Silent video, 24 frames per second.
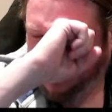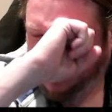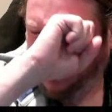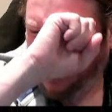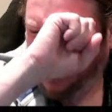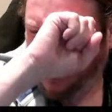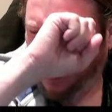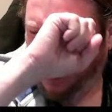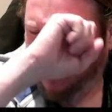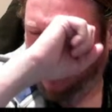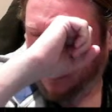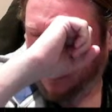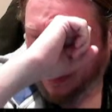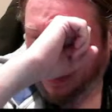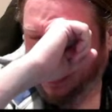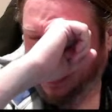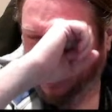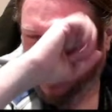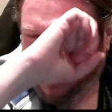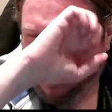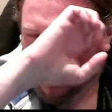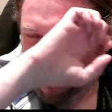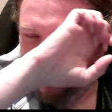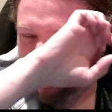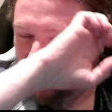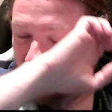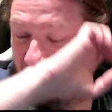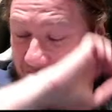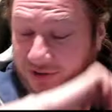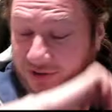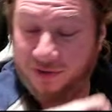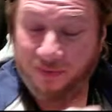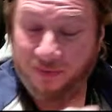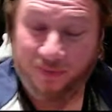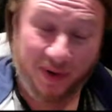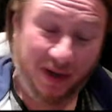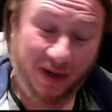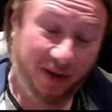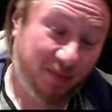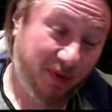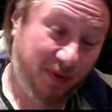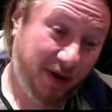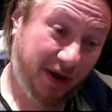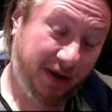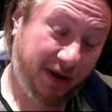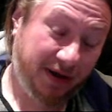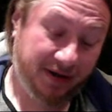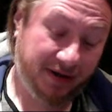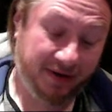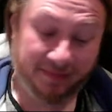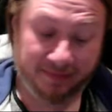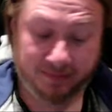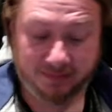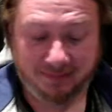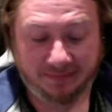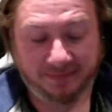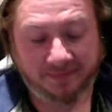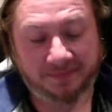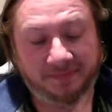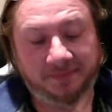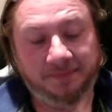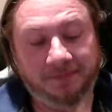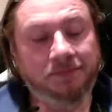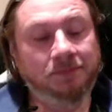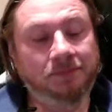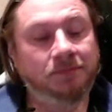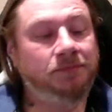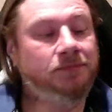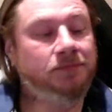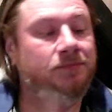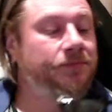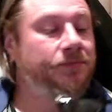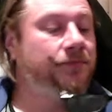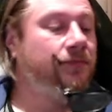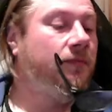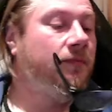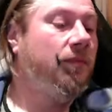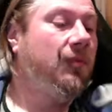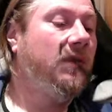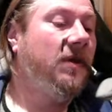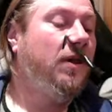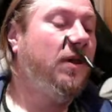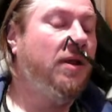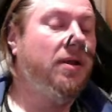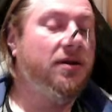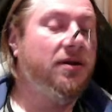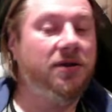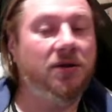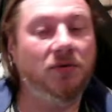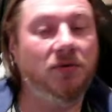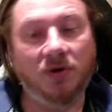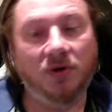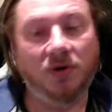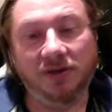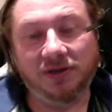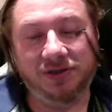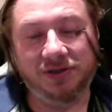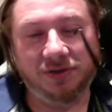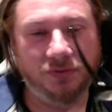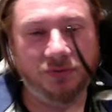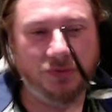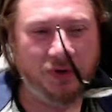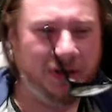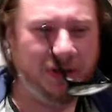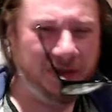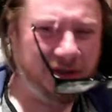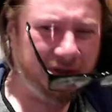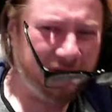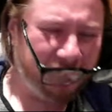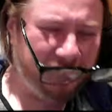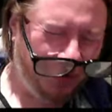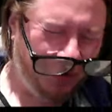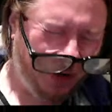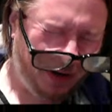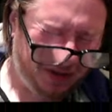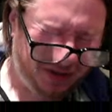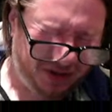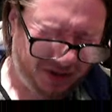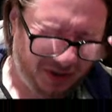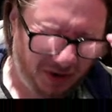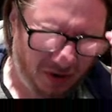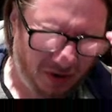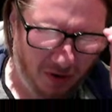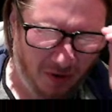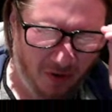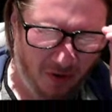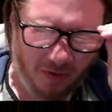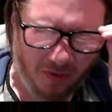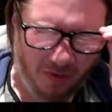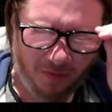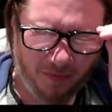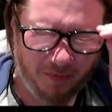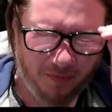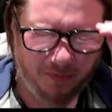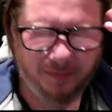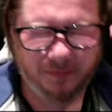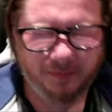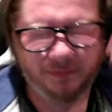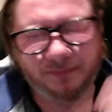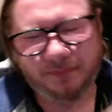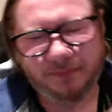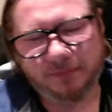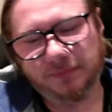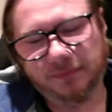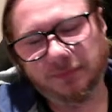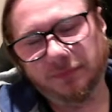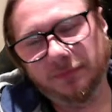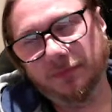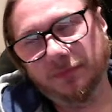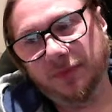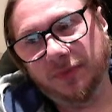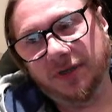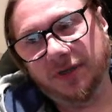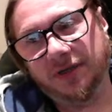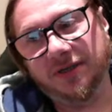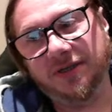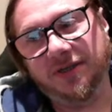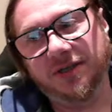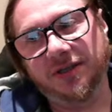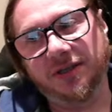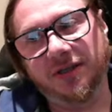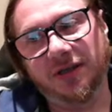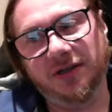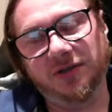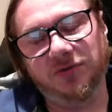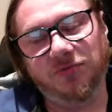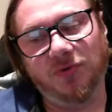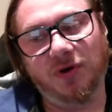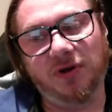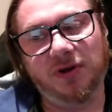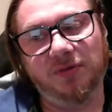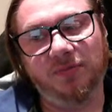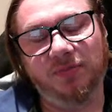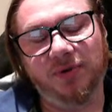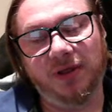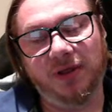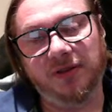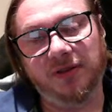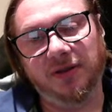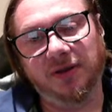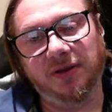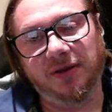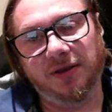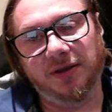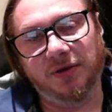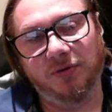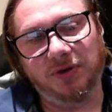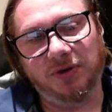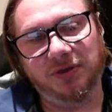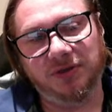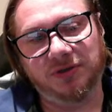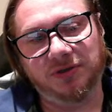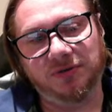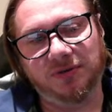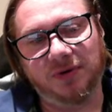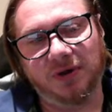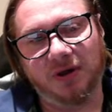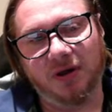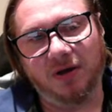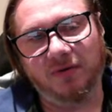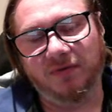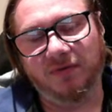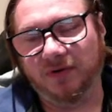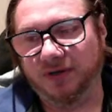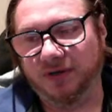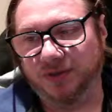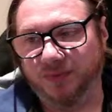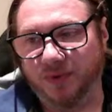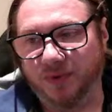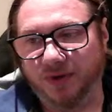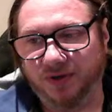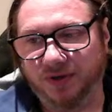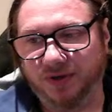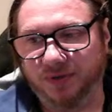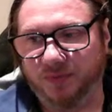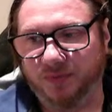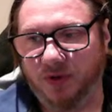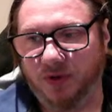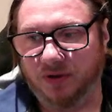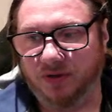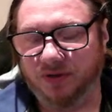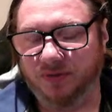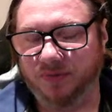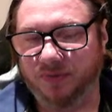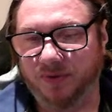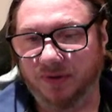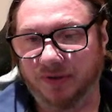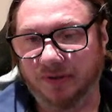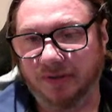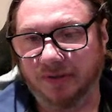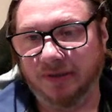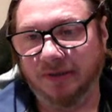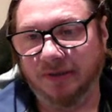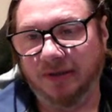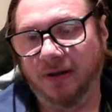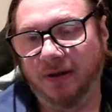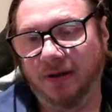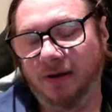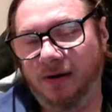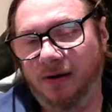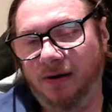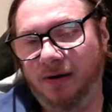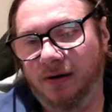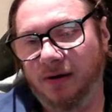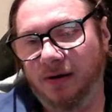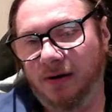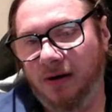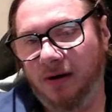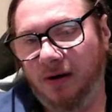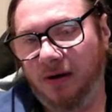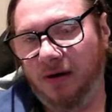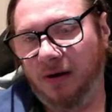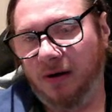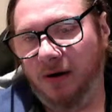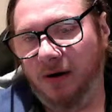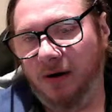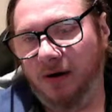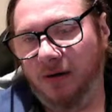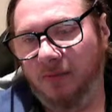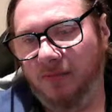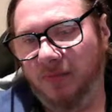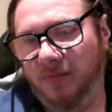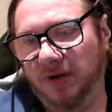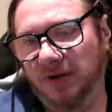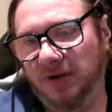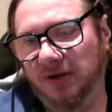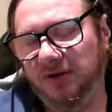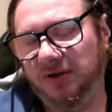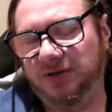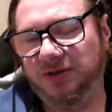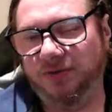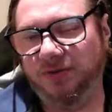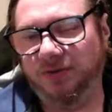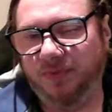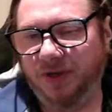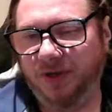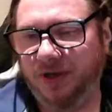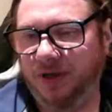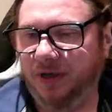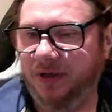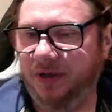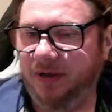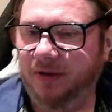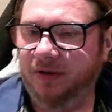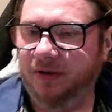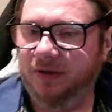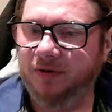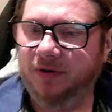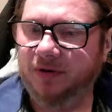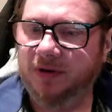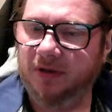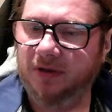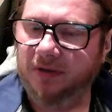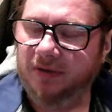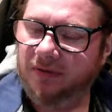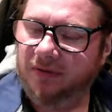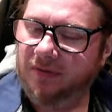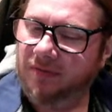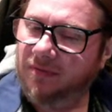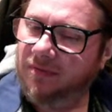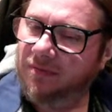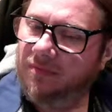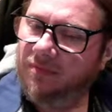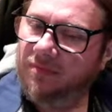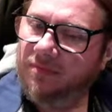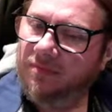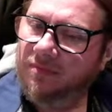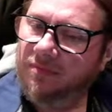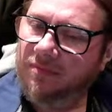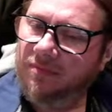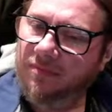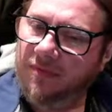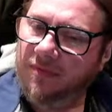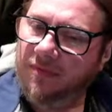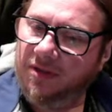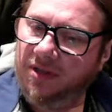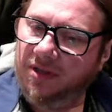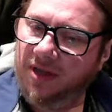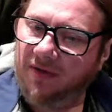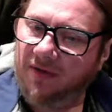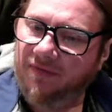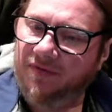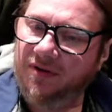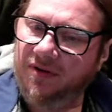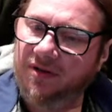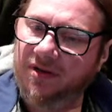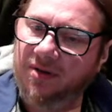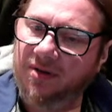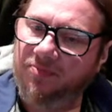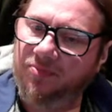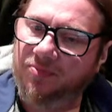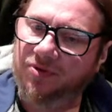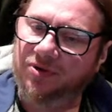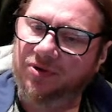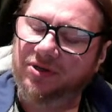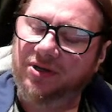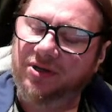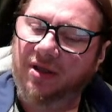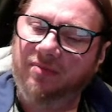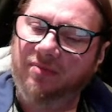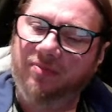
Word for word: I think Hikaru wants to pay back and he wants to win this one. So because he doesn't want to blunder, he wants to cover as much as possible. But looks to me you could definitely push that